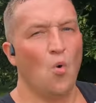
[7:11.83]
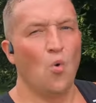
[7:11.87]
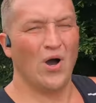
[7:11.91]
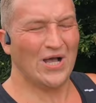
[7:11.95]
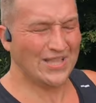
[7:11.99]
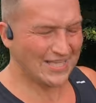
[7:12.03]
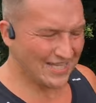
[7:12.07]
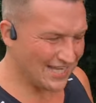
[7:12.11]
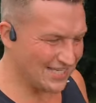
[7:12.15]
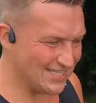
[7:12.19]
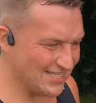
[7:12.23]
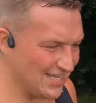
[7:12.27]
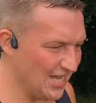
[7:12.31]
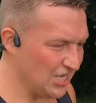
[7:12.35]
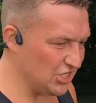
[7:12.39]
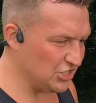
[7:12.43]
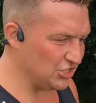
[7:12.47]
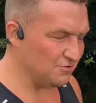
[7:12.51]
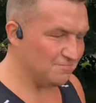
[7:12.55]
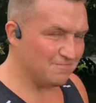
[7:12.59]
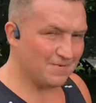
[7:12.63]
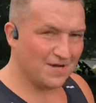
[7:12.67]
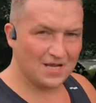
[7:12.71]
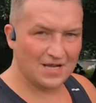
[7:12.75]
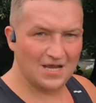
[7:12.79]
What a
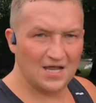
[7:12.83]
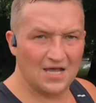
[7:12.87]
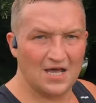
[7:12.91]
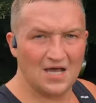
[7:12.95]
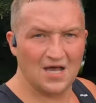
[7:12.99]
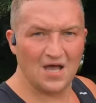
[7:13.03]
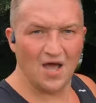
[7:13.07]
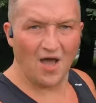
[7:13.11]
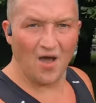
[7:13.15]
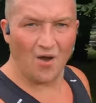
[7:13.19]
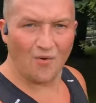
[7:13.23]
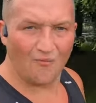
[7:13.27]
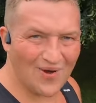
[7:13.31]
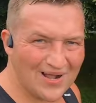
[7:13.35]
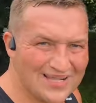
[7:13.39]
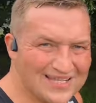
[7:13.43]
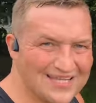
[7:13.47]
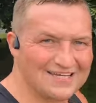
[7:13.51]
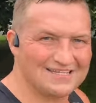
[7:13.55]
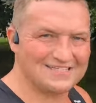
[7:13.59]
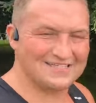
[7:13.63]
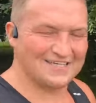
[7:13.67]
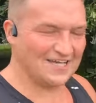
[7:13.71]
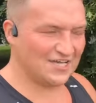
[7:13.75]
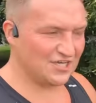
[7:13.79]
session, man.
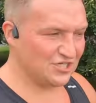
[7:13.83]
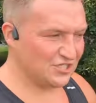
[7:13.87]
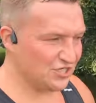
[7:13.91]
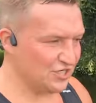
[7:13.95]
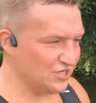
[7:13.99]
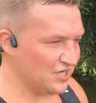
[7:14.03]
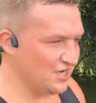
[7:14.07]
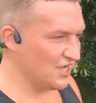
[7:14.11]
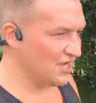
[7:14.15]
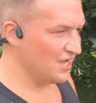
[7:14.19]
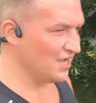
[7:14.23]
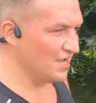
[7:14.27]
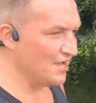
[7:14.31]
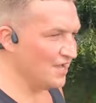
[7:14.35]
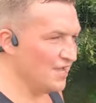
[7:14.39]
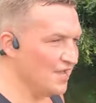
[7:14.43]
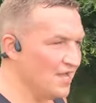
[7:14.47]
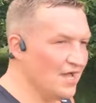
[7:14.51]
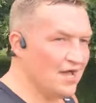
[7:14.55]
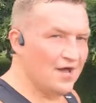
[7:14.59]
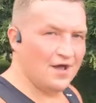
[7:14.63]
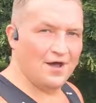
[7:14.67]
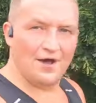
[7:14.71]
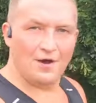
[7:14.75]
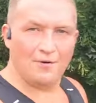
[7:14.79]
What a session.
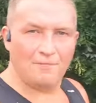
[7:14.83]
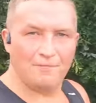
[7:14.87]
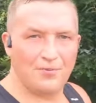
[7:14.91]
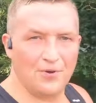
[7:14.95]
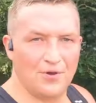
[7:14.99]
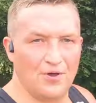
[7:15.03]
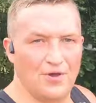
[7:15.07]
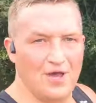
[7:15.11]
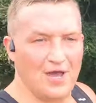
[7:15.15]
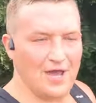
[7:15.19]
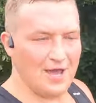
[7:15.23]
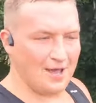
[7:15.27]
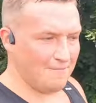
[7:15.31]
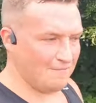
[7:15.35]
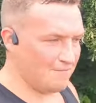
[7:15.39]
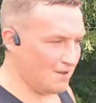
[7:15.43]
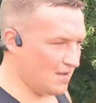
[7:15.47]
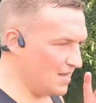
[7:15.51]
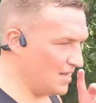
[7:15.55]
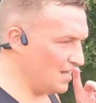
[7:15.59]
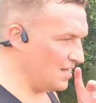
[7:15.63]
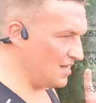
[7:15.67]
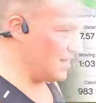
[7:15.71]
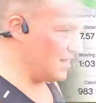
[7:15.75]
I'll put um,